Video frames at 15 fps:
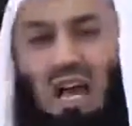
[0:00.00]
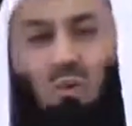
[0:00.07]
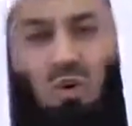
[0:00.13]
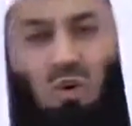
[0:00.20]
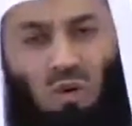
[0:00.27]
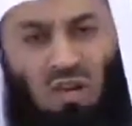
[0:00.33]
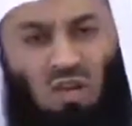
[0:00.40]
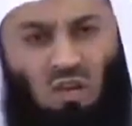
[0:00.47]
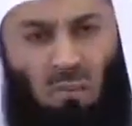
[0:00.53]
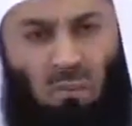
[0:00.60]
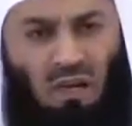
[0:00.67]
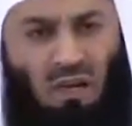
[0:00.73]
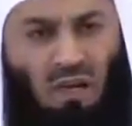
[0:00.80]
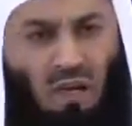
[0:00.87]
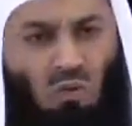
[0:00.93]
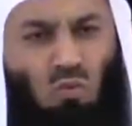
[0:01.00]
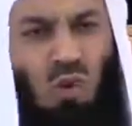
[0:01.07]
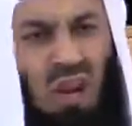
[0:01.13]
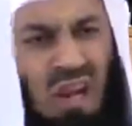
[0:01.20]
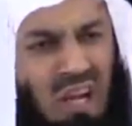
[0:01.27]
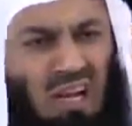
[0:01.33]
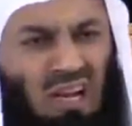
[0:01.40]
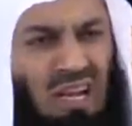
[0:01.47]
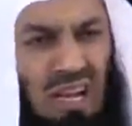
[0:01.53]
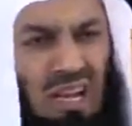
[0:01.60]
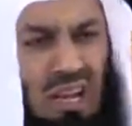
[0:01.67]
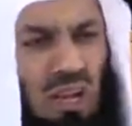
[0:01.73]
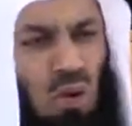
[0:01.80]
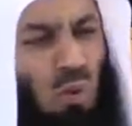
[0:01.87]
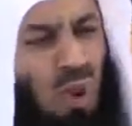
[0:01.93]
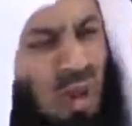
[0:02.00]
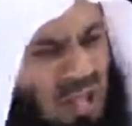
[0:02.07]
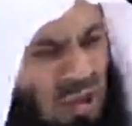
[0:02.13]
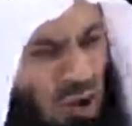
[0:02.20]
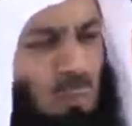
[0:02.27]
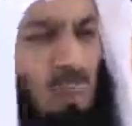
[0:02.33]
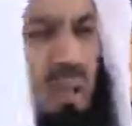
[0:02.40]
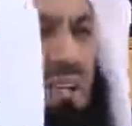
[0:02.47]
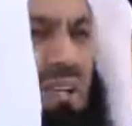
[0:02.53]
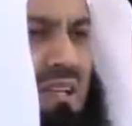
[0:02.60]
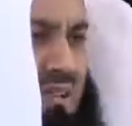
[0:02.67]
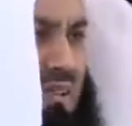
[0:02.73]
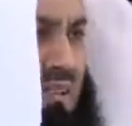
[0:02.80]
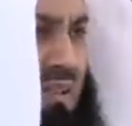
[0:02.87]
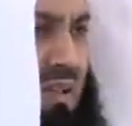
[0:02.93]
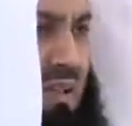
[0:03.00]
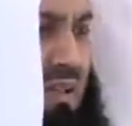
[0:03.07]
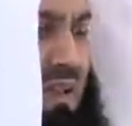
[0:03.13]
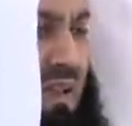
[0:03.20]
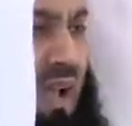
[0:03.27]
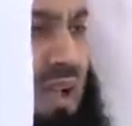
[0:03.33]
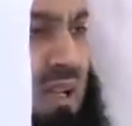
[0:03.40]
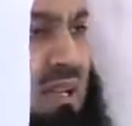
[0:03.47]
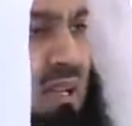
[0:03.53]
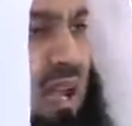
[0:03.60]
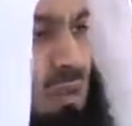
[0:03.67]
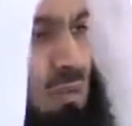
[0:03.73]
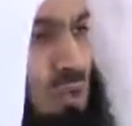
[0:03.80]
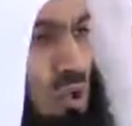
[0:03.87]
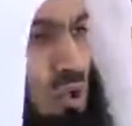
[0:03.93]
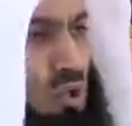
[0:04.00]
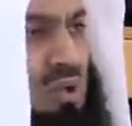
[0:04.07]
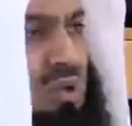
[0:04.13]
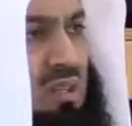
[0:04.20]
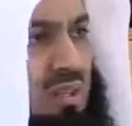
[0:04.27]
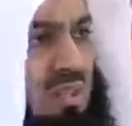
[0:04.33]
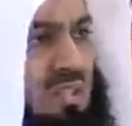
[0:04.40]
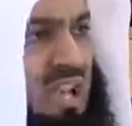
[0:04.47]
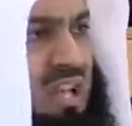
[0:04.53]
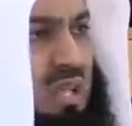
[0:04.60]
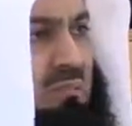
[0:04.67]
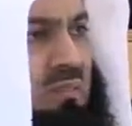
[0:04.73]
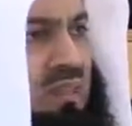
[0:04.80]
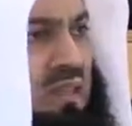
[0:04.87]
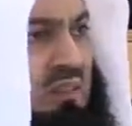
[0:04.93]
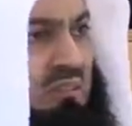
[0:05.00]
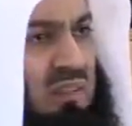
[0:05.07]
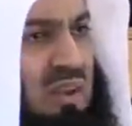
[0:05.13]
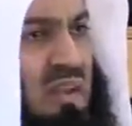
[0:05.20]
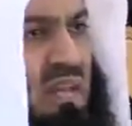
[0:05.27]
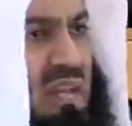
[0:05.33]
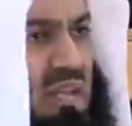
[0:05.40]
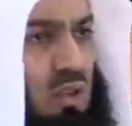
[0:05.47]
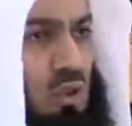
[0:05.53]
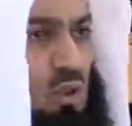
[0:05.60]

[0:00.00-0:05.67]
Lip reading: I will worship Allah willingly, willing obedience. And I'm sure the same feeling